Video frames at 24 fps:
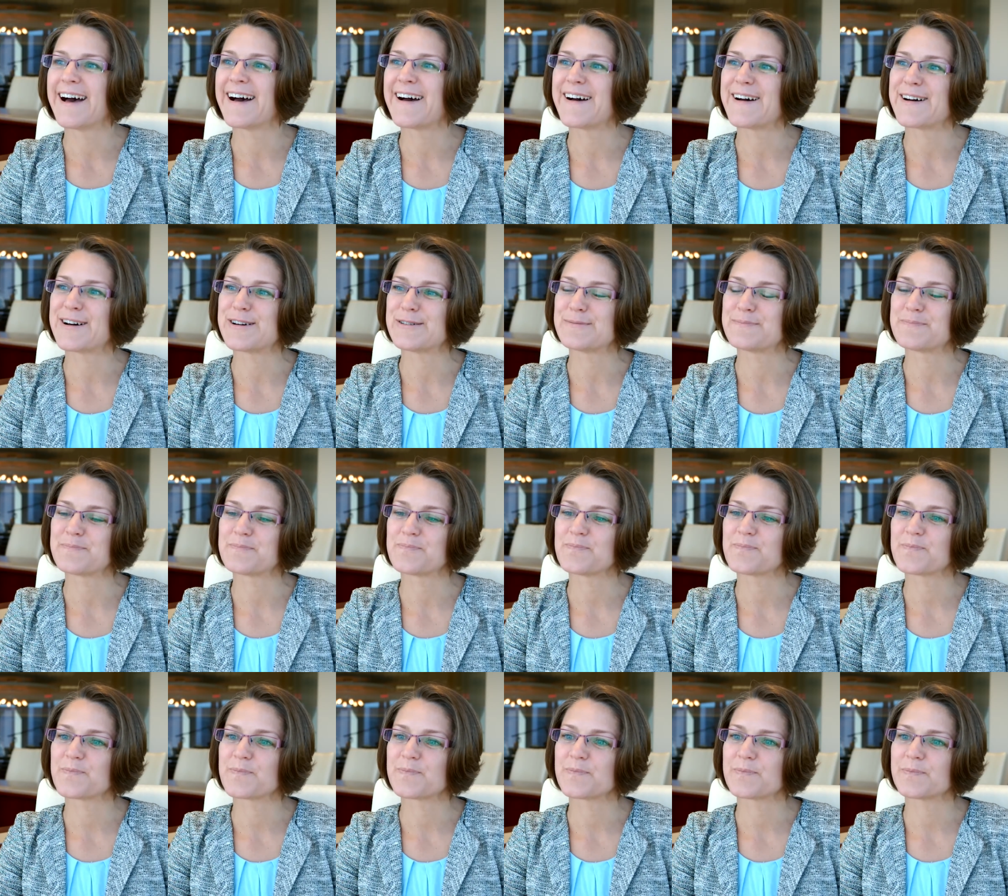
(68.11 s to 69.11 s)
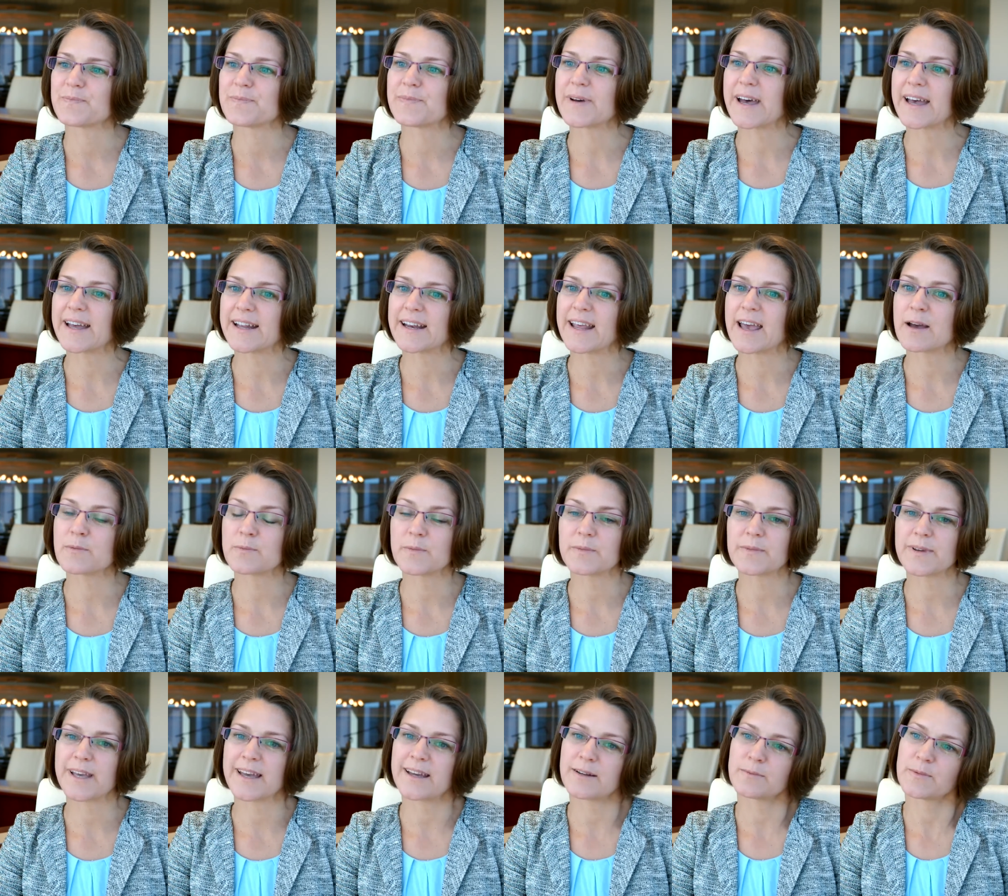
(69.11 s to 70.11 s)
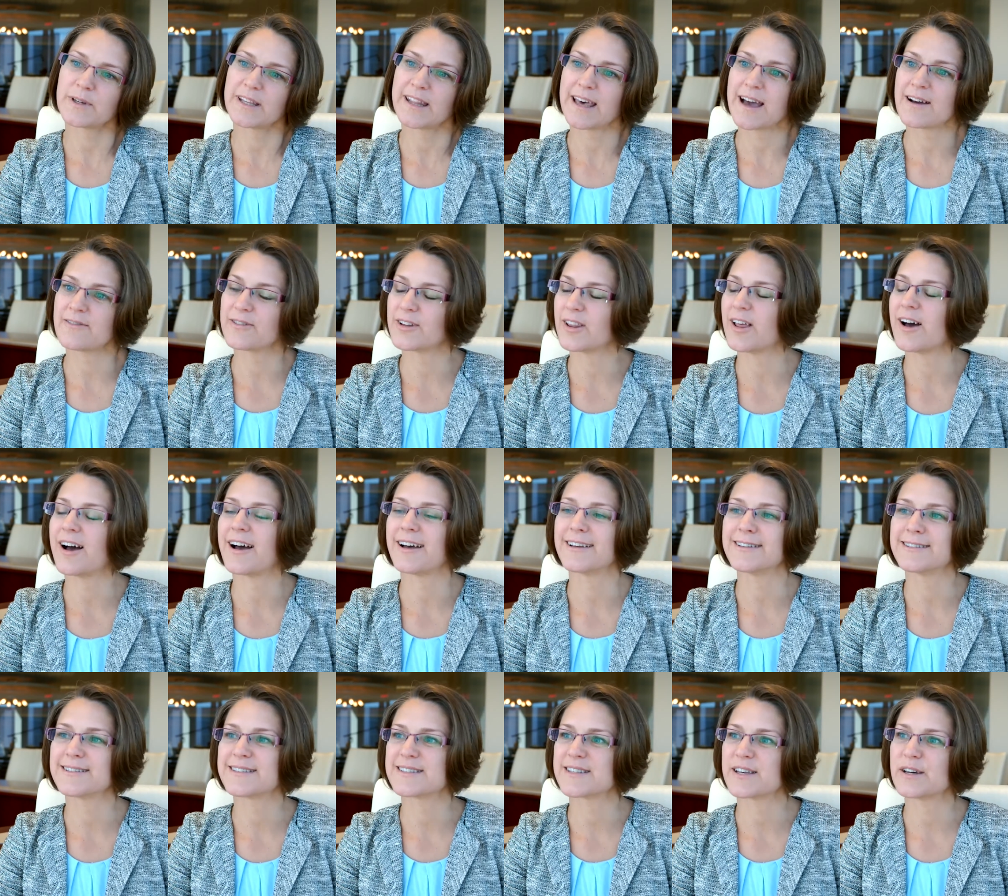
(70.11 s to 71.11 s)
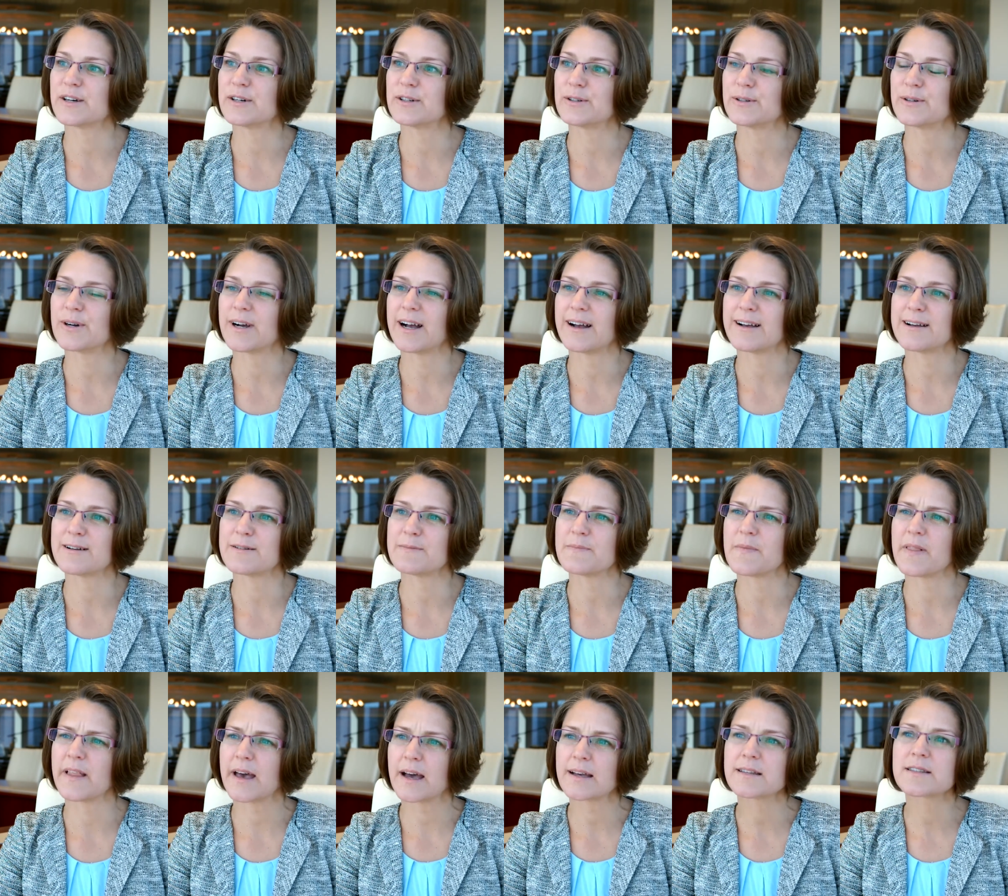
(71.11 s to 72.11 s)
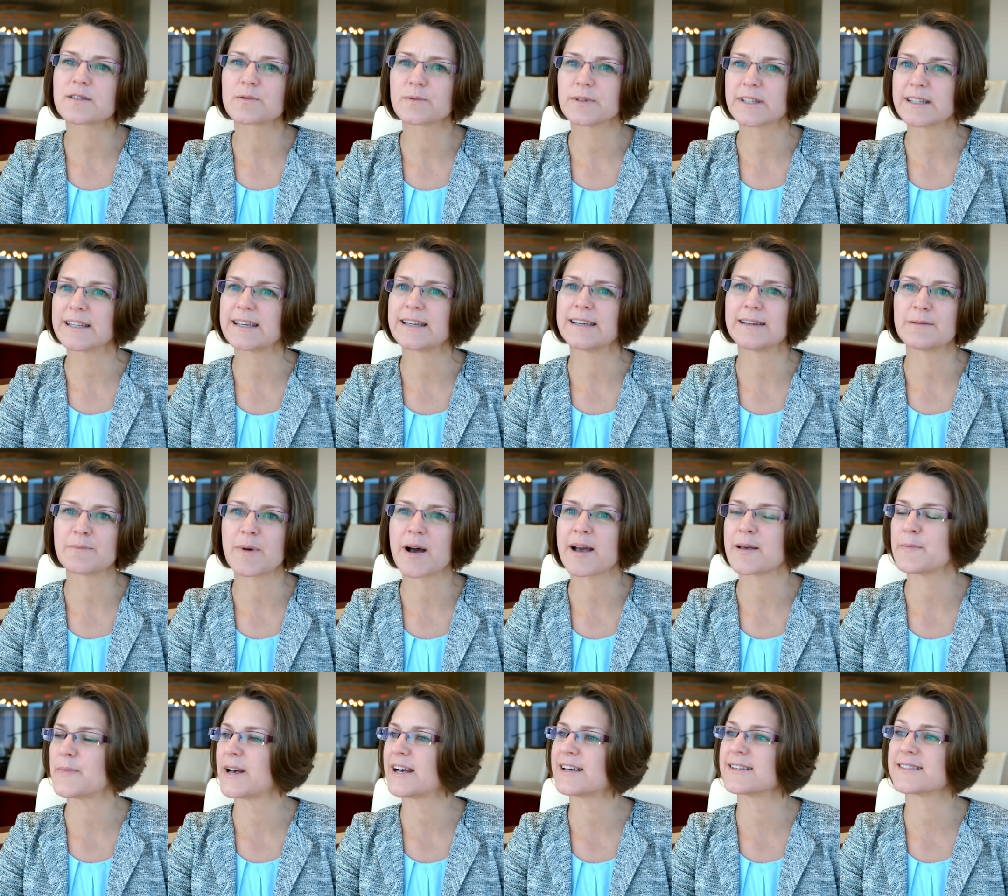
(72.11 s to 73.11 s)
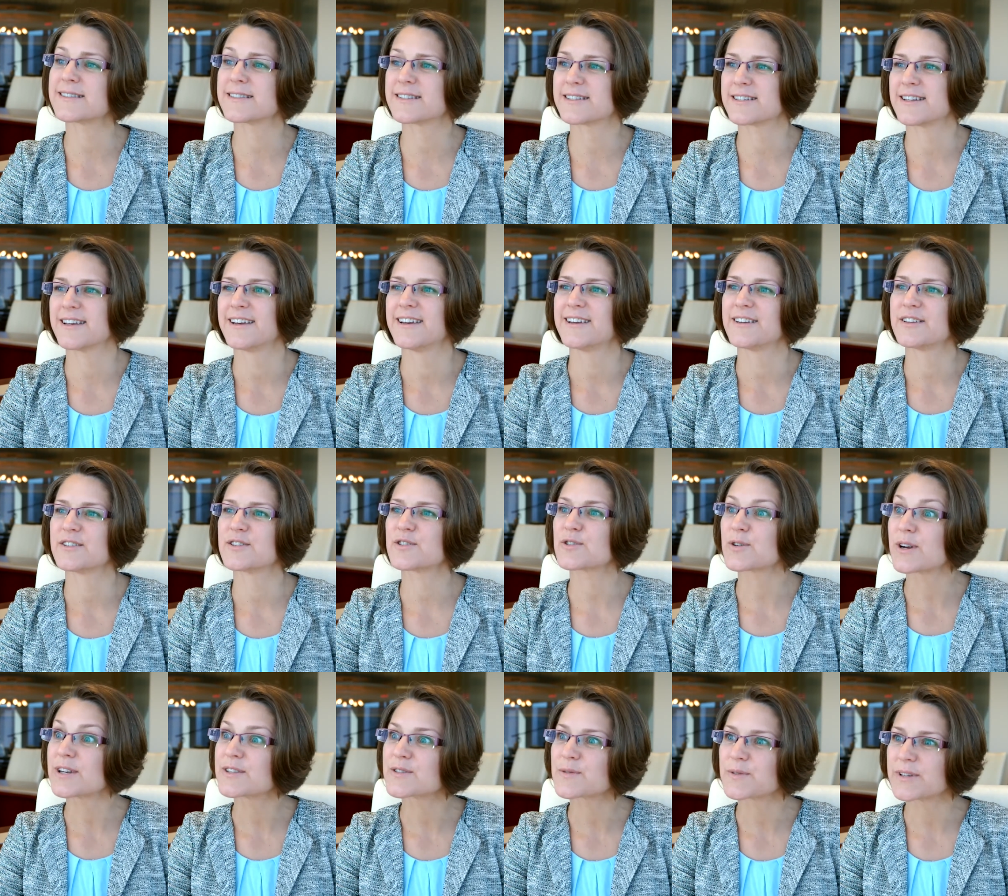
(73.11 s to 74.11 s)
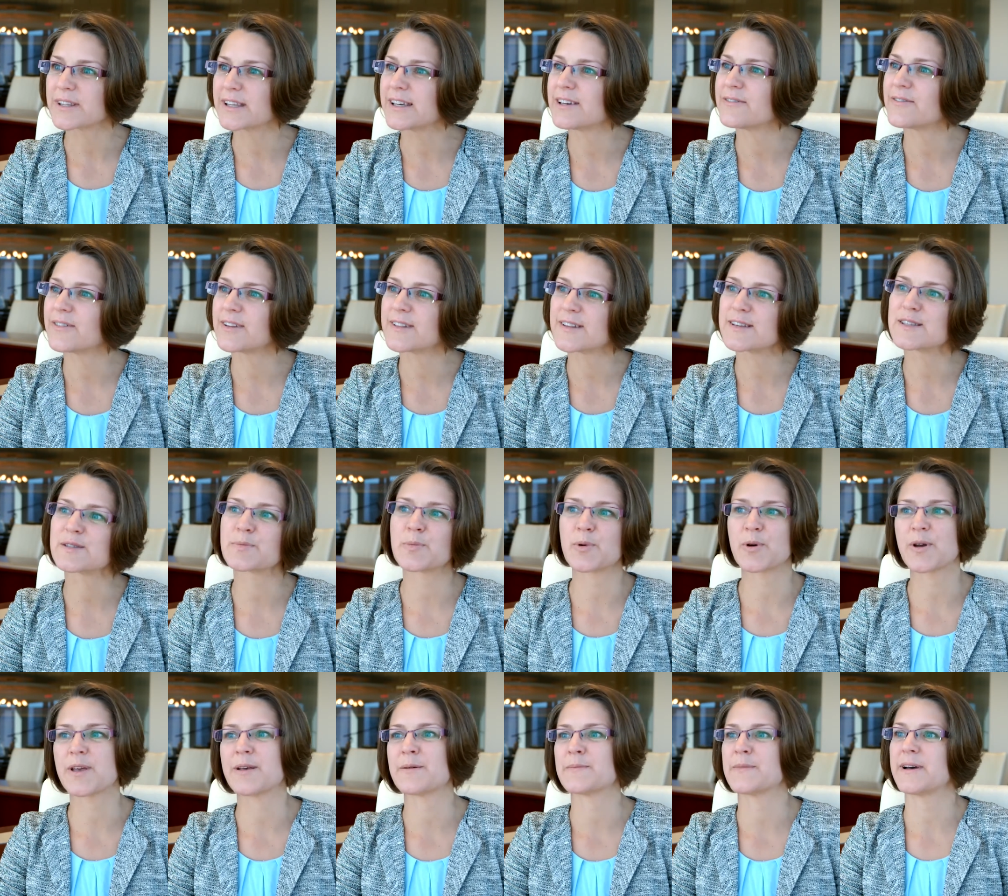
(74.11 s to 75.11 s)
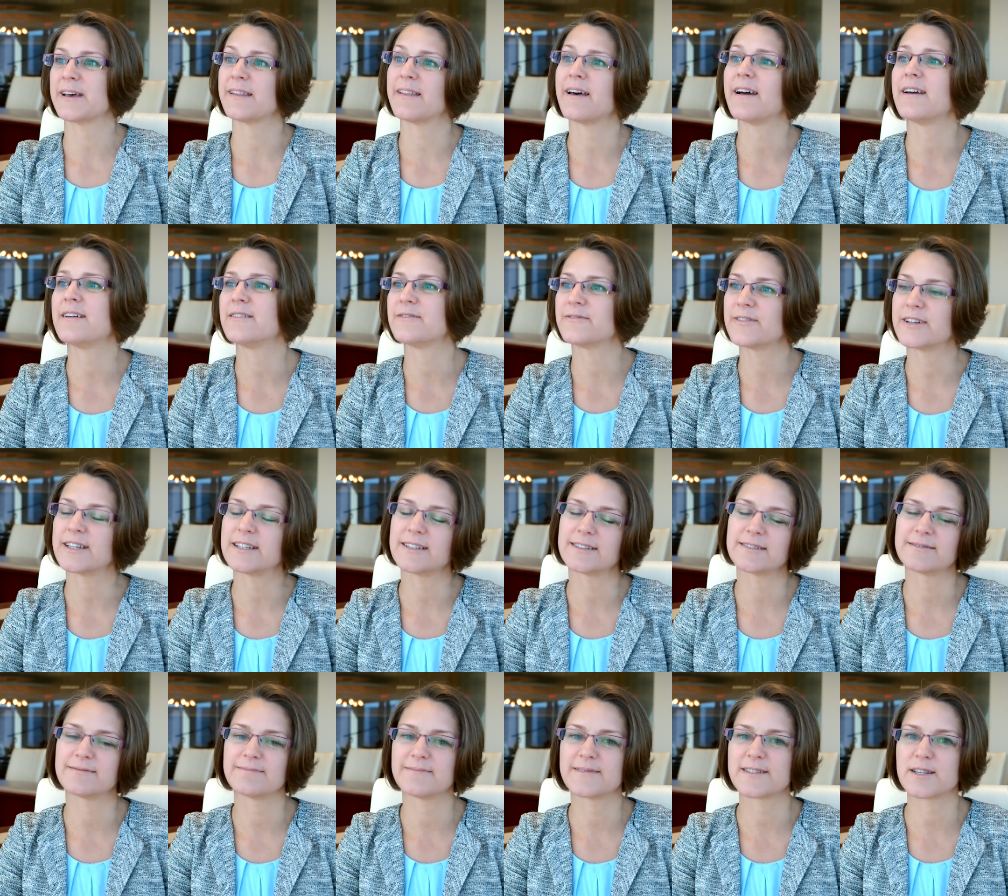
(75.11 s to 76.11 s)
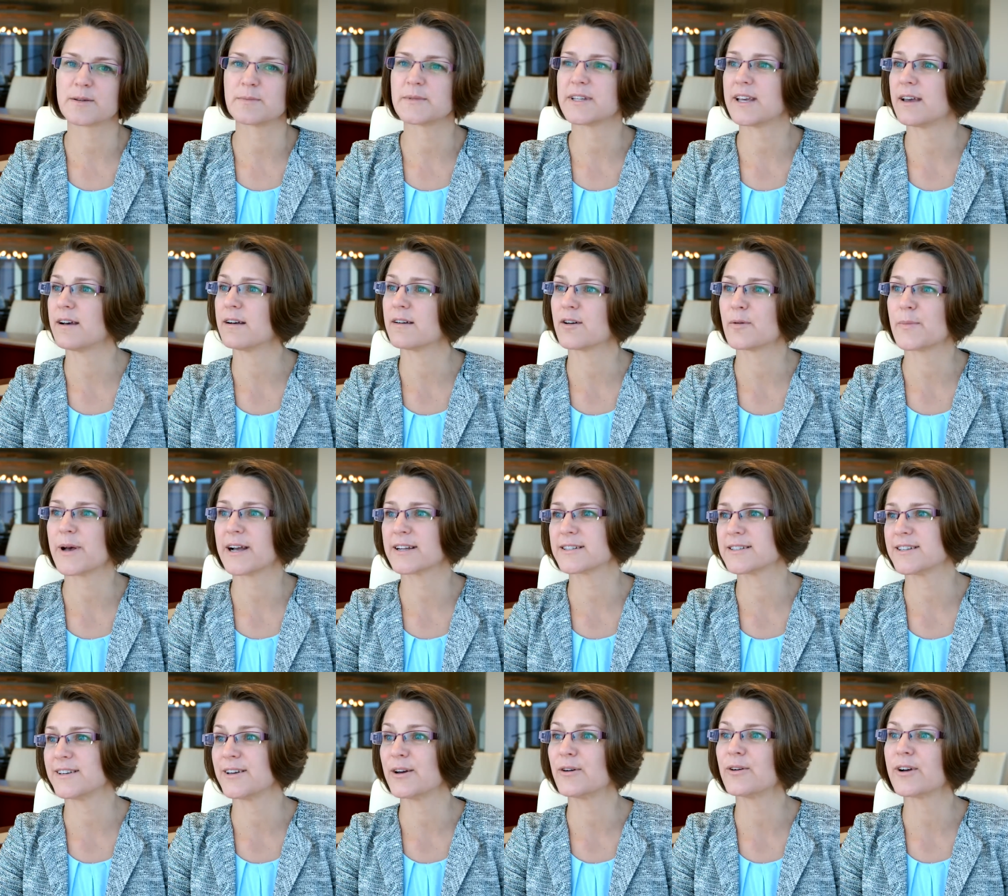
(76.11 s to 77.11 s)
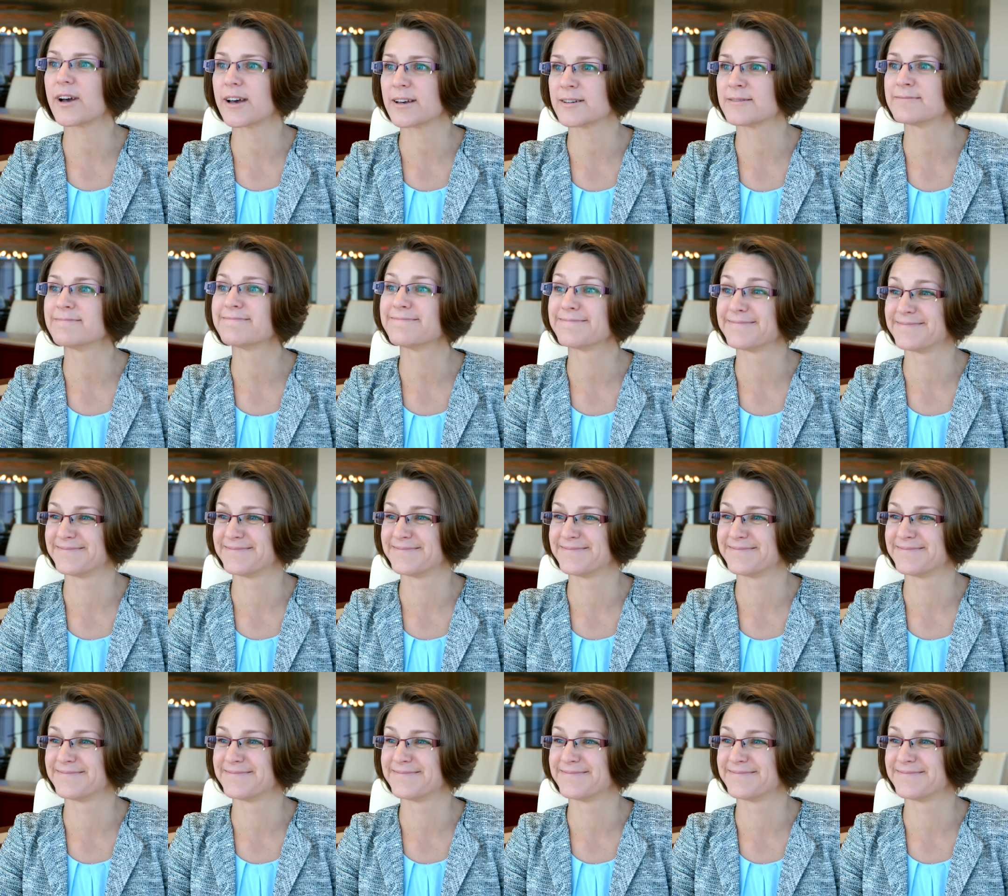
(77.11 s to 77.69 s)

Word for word: Um, but, and, and we laugh a lot, so um, that's really my best stress relief at this point in my life, and someday I'll go back to yoga.